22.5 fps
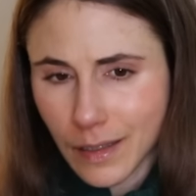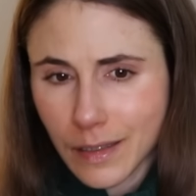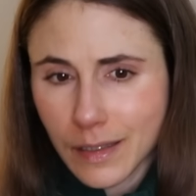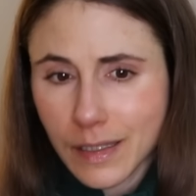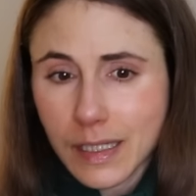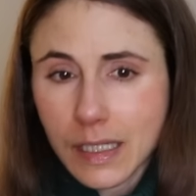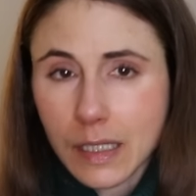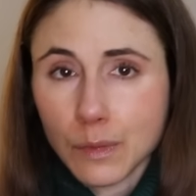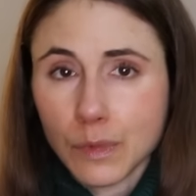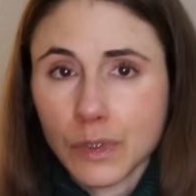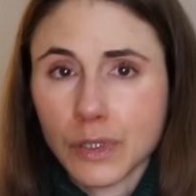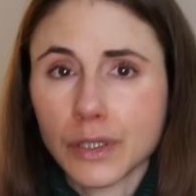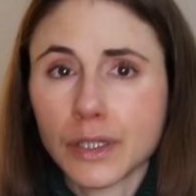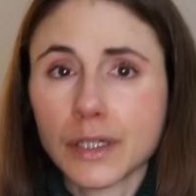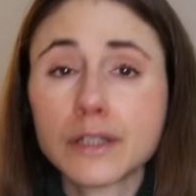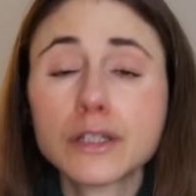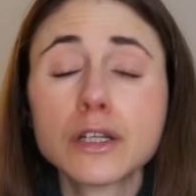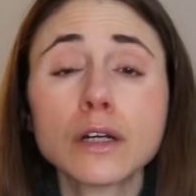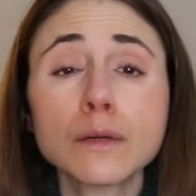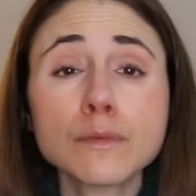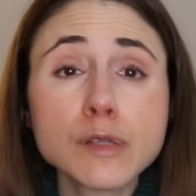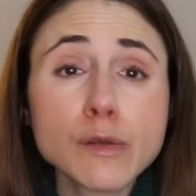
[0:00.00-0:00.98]
similar in
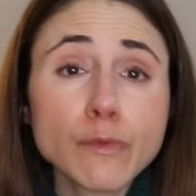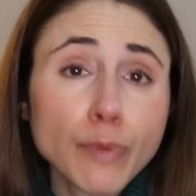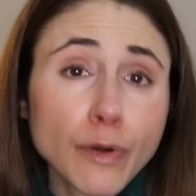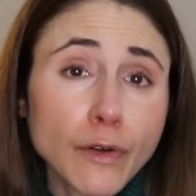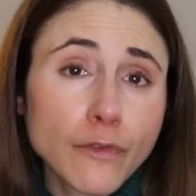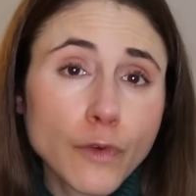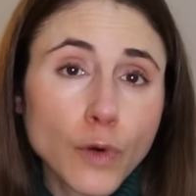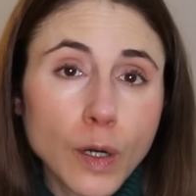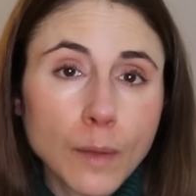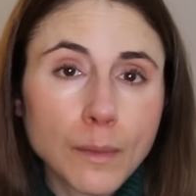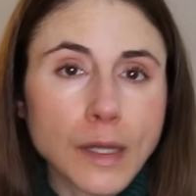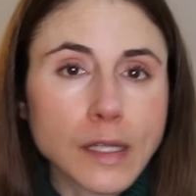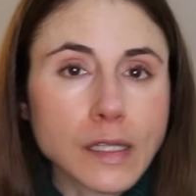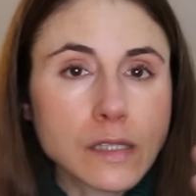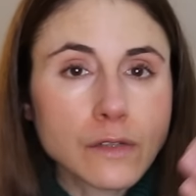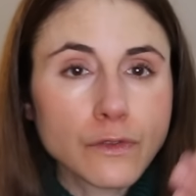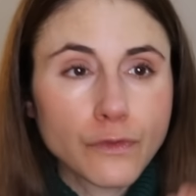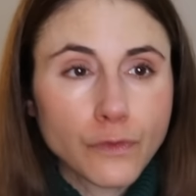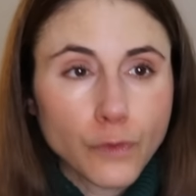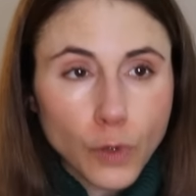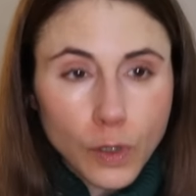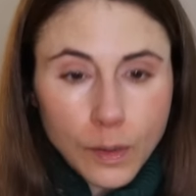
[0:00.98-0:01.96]
terms of performance
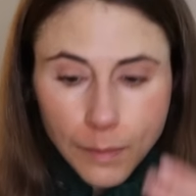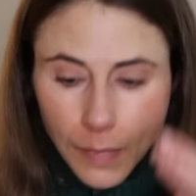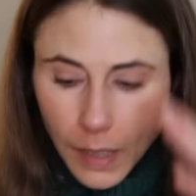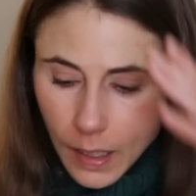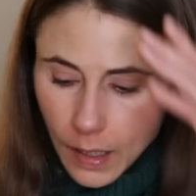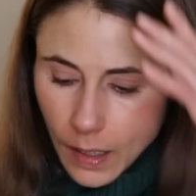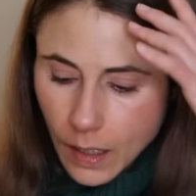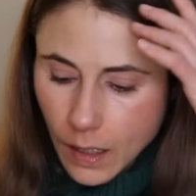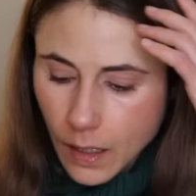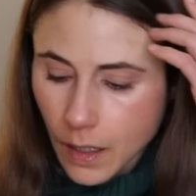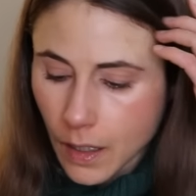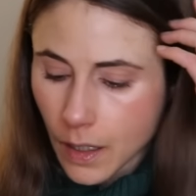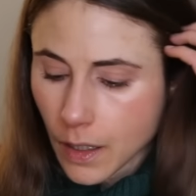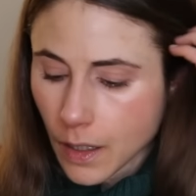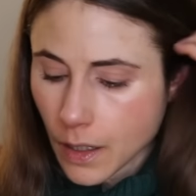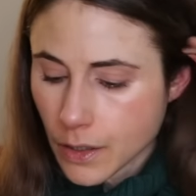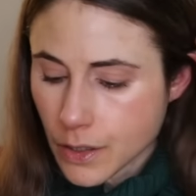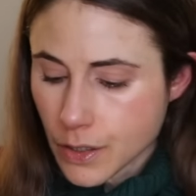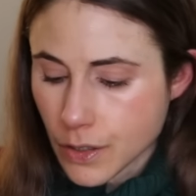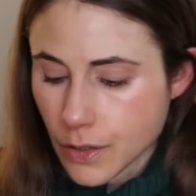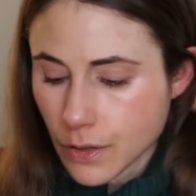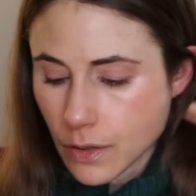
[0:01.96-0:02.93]
for me
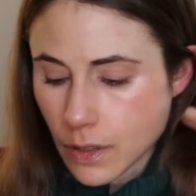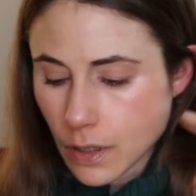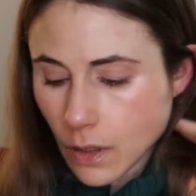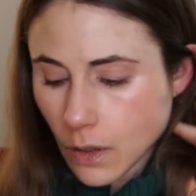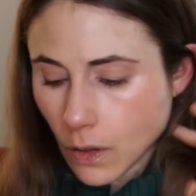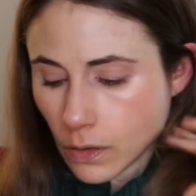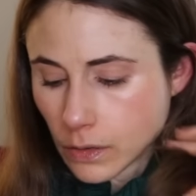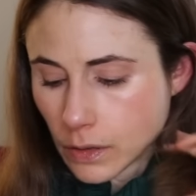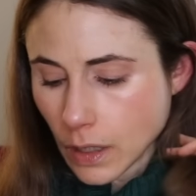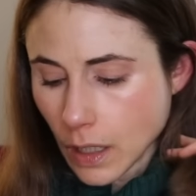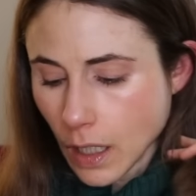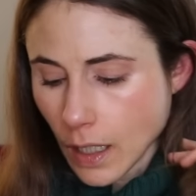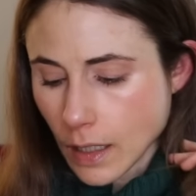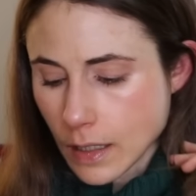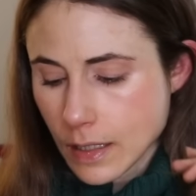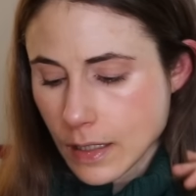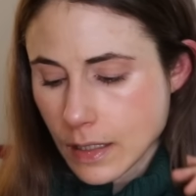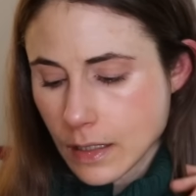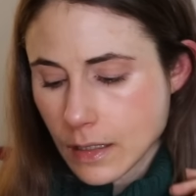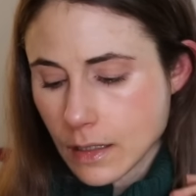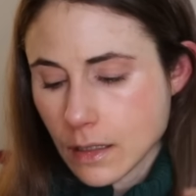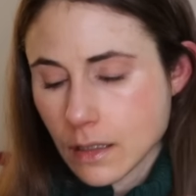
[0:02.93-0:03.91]
to the Gold
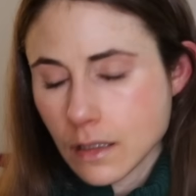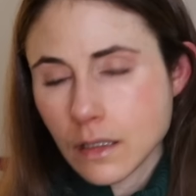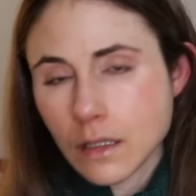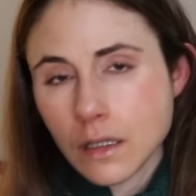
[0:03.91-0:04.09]
Lust